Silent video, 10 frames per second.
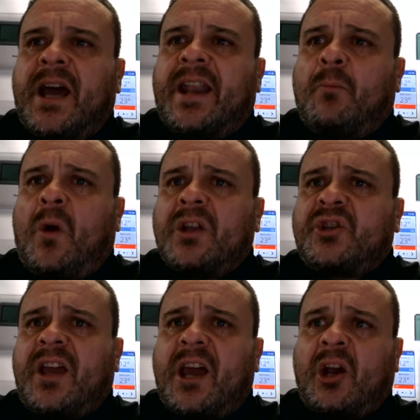And then
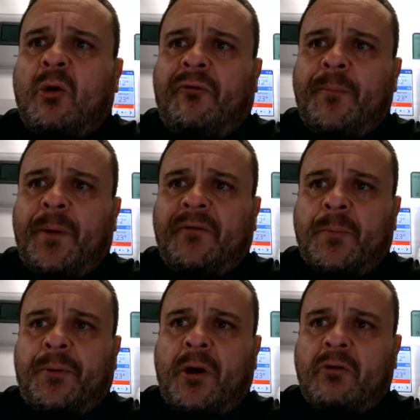once you get a call from both
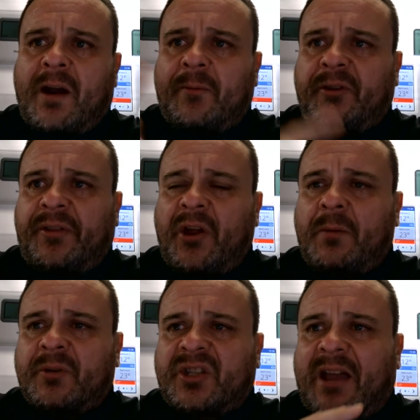the programmer and the
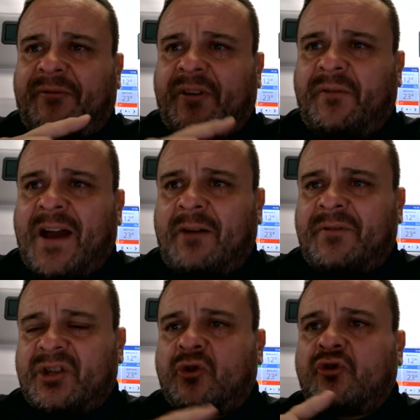thermostat for the valve
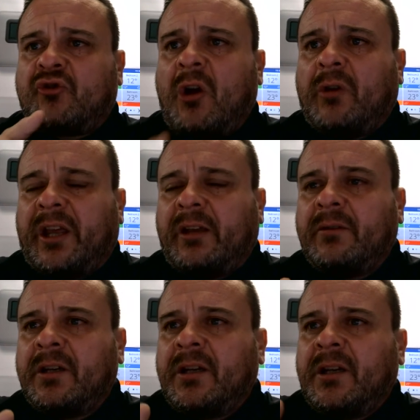it's controlling,
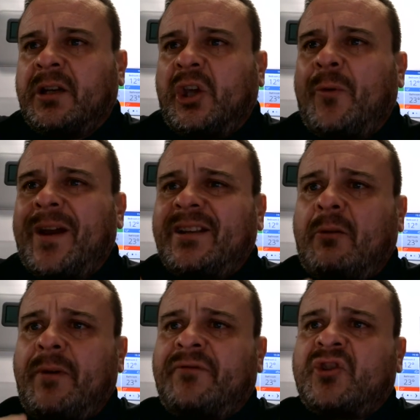you end
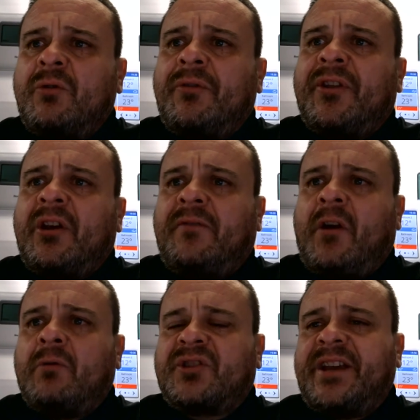up with two 30
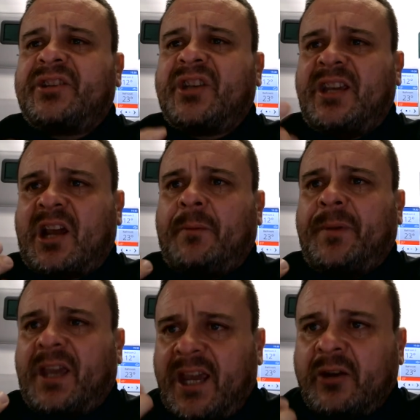volts AC
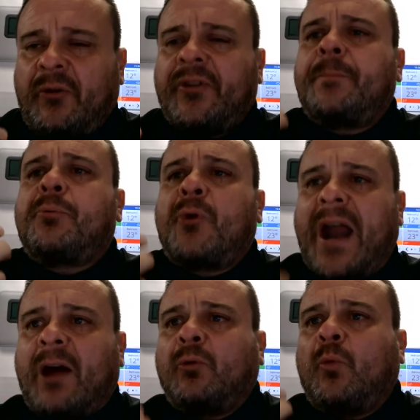coming in on the
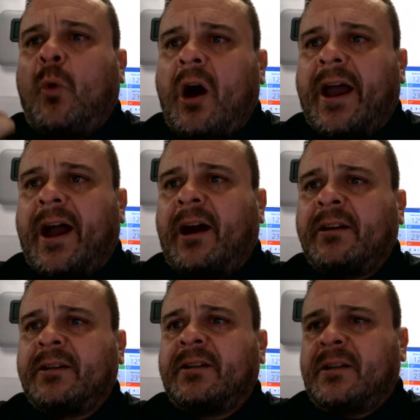brown wire
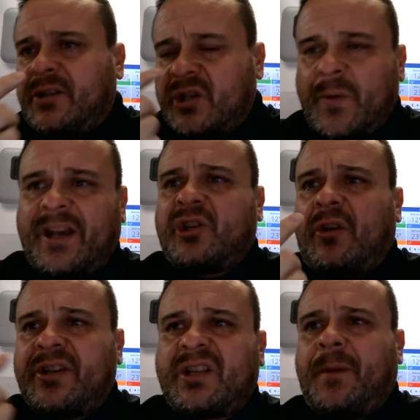to
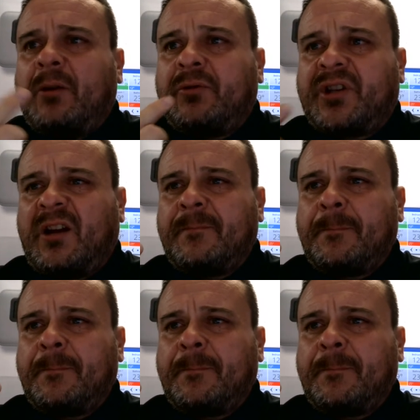energize the motor.